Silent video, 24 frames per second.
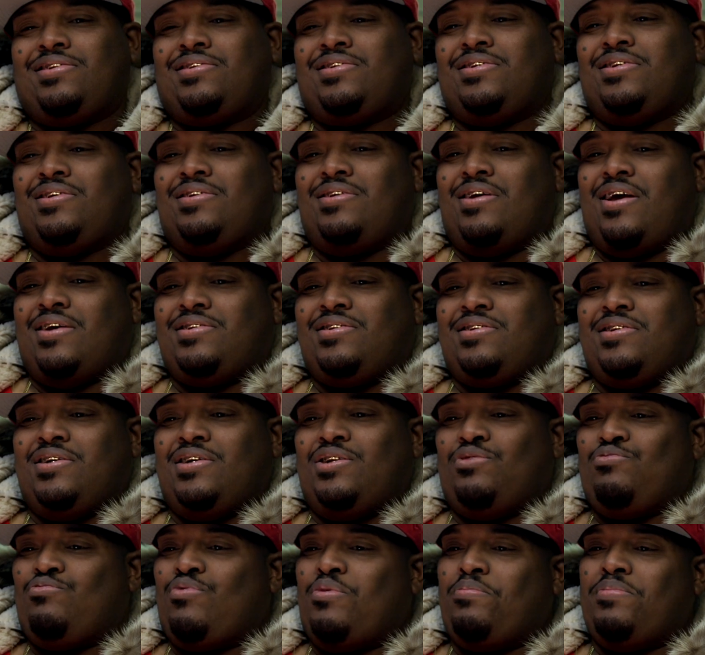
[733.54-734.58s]
I
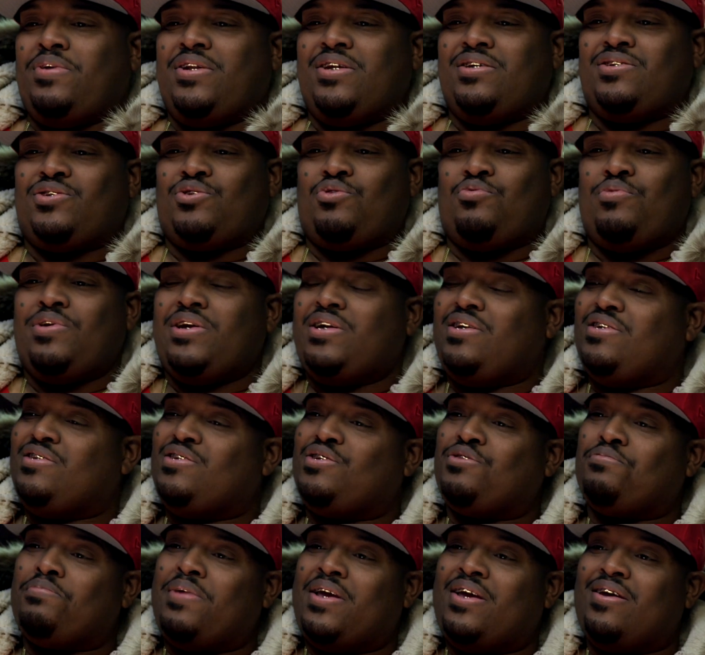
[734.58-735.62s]
see the women as
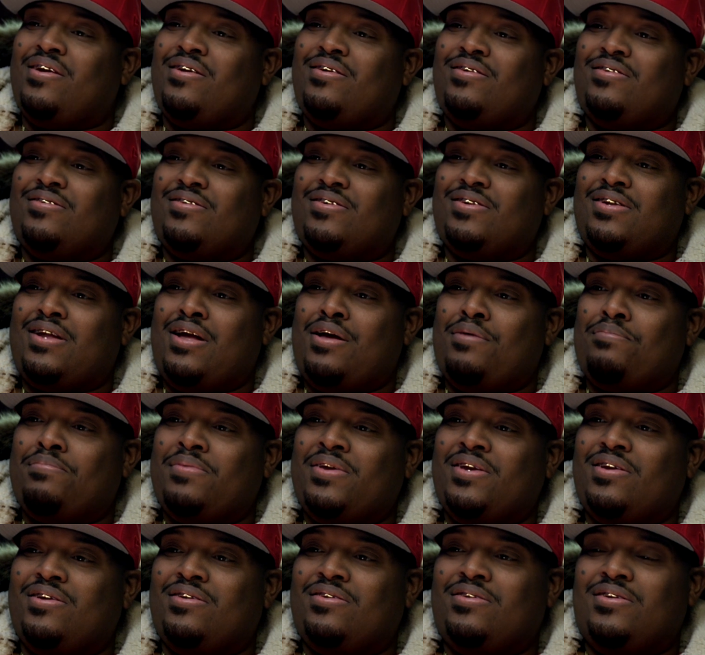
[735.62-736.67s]
queens, man. You know what I
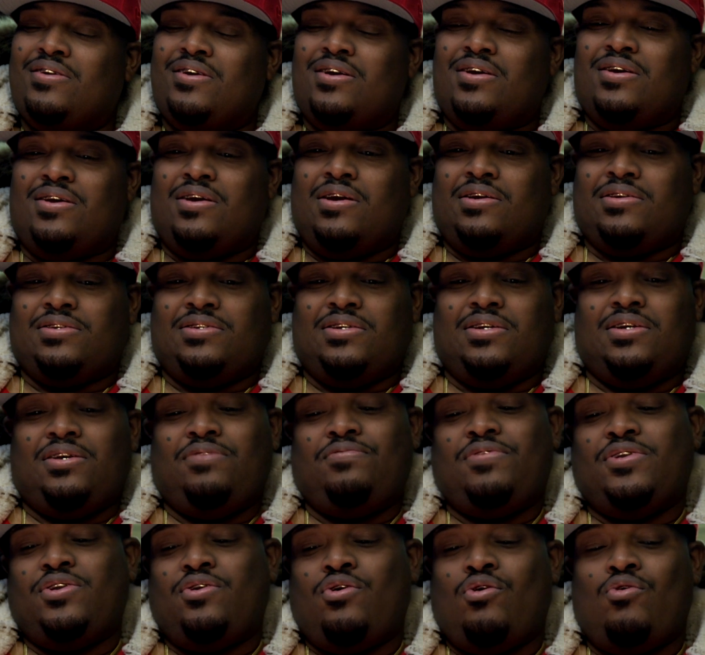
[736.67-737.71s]
mean?
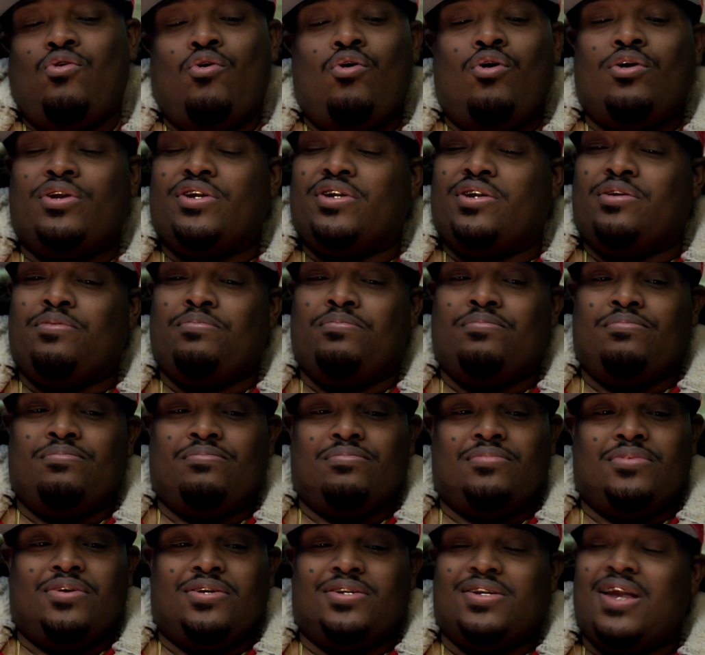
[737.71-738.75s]
Even though all of them
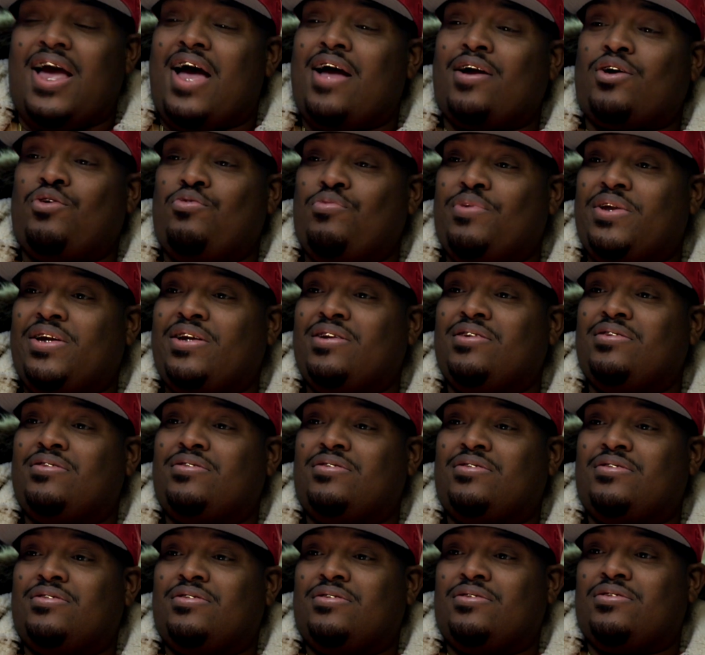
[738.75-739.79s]
are not queens,
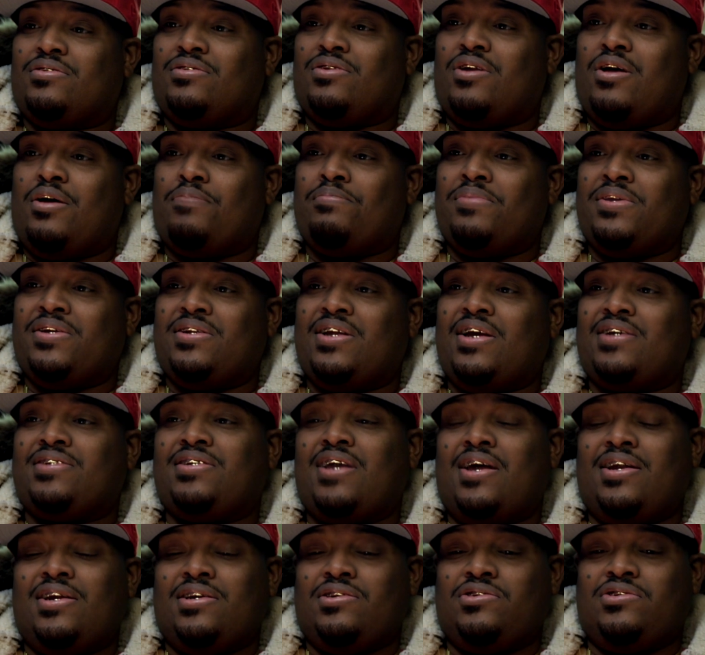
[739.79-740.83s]
you know what I mean?
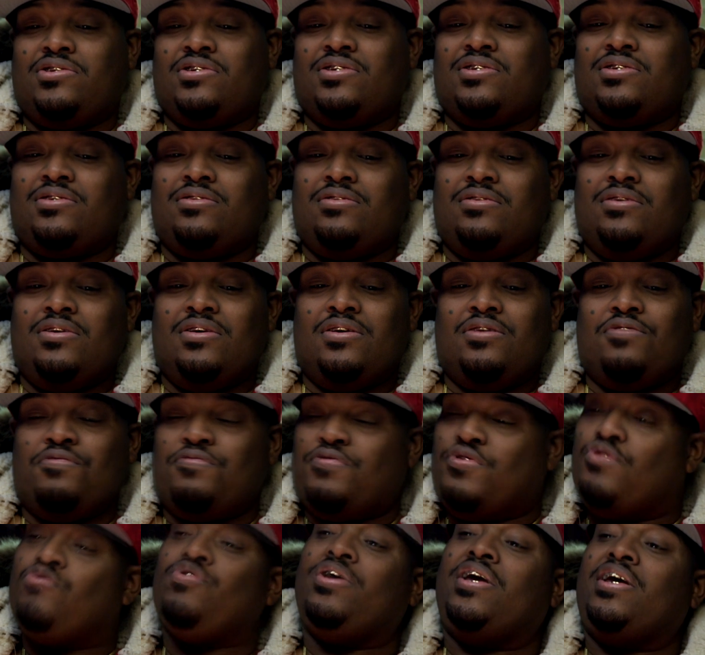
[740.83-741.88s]
That's how they should
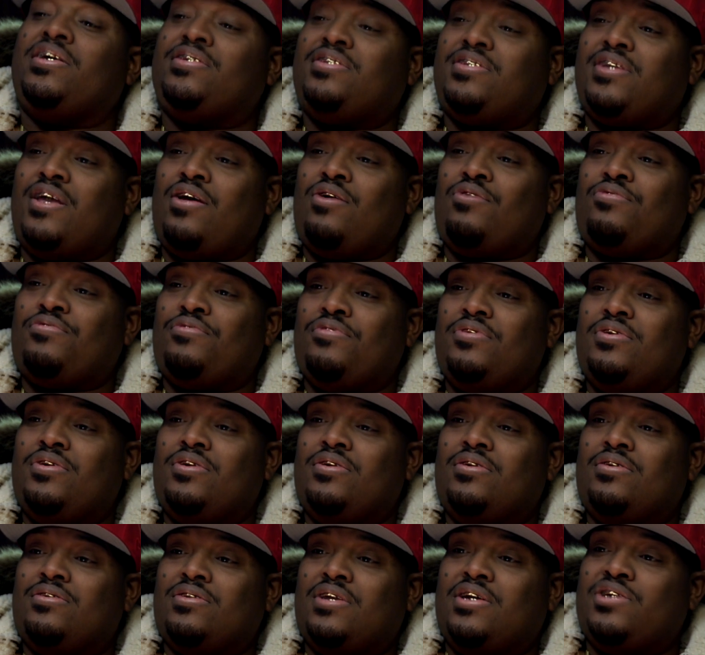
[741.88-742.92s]
view themselves.
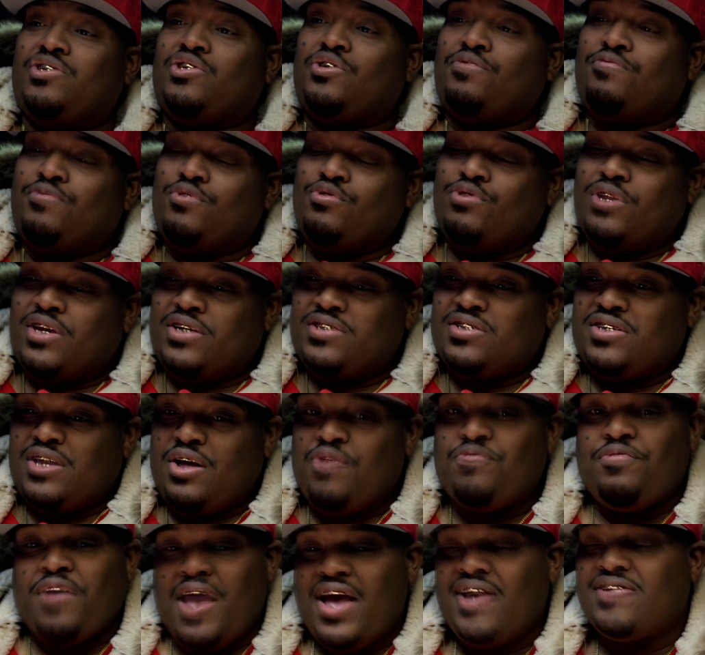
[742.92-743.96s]
They should view
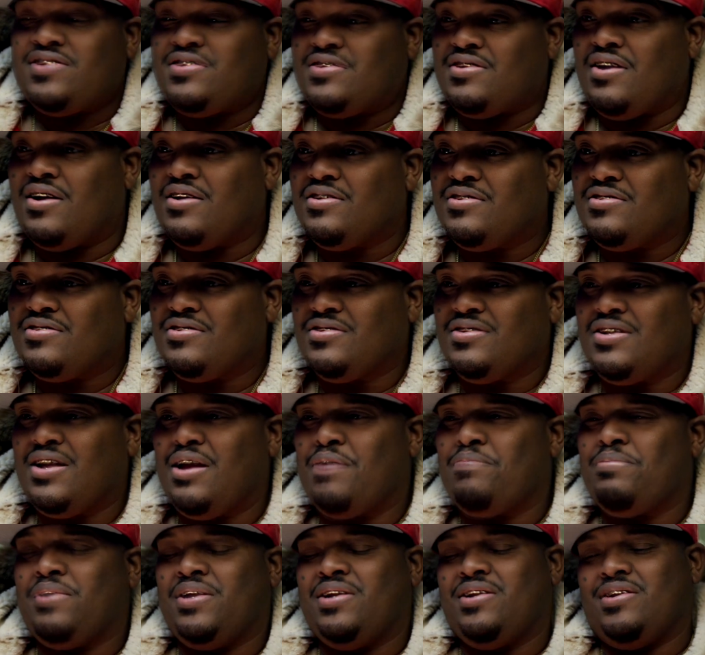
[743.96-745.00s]
themselves as such, you
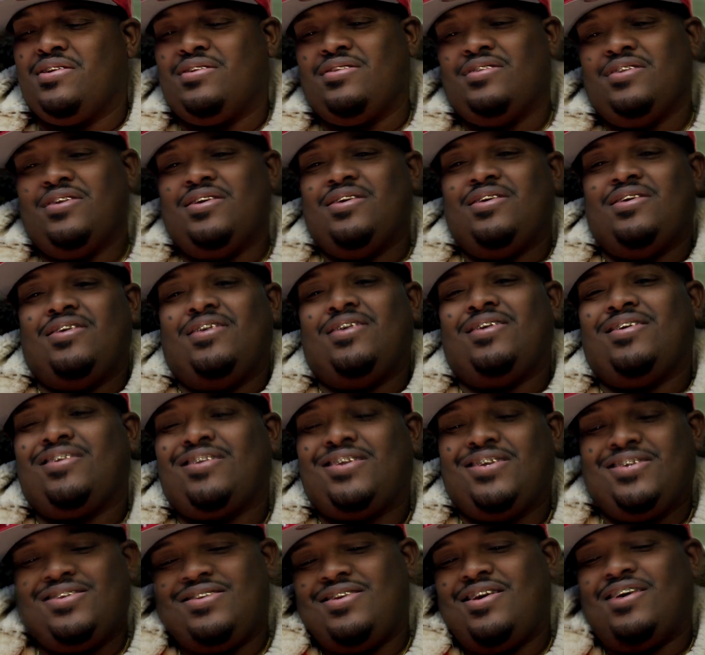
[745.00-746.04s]
know what I mean? And
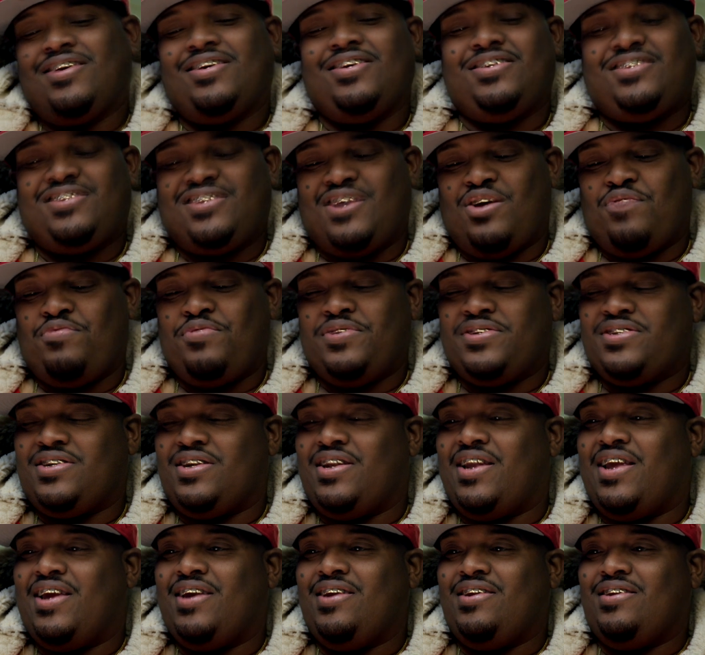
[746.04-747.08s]
conduct yourself
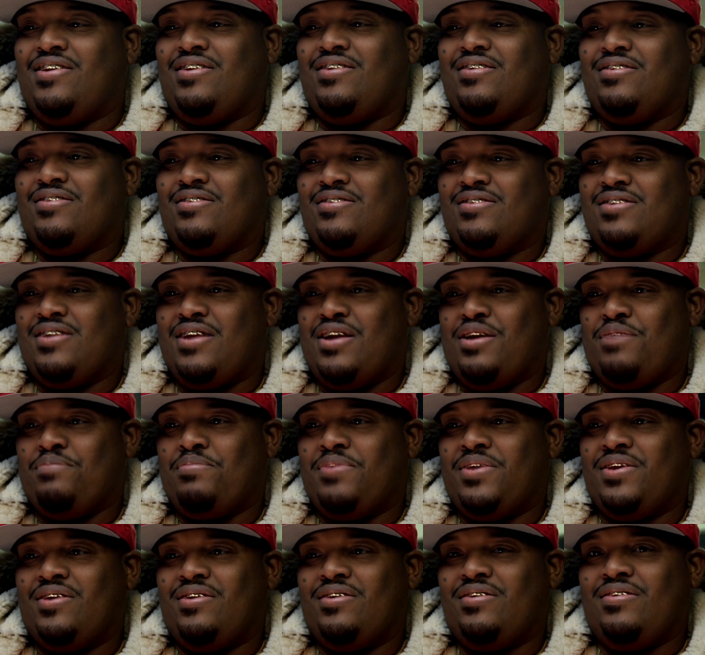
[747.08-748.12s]
as a lady, you know
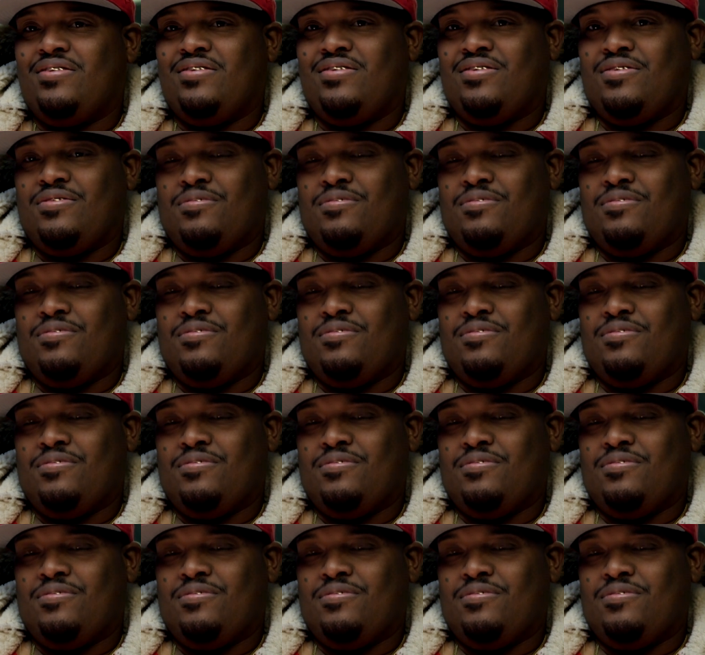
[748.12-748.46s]
what I mean?